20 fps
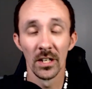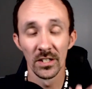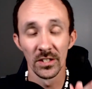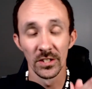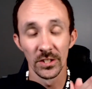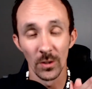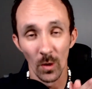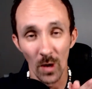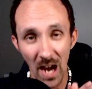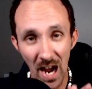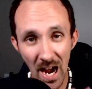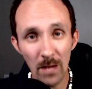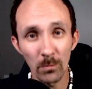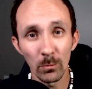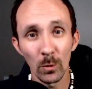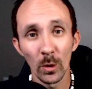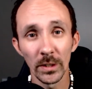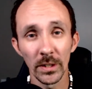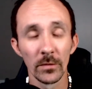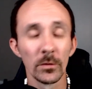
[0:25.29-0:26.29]
So I am
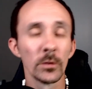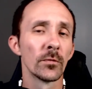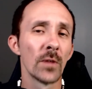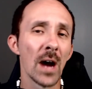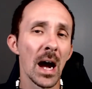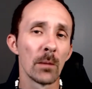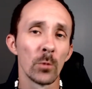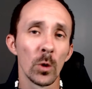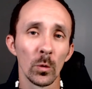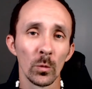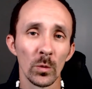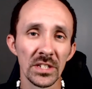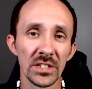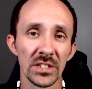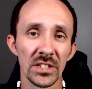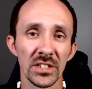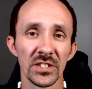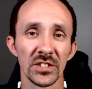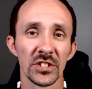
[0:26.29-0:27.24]
going to give you five more reasons,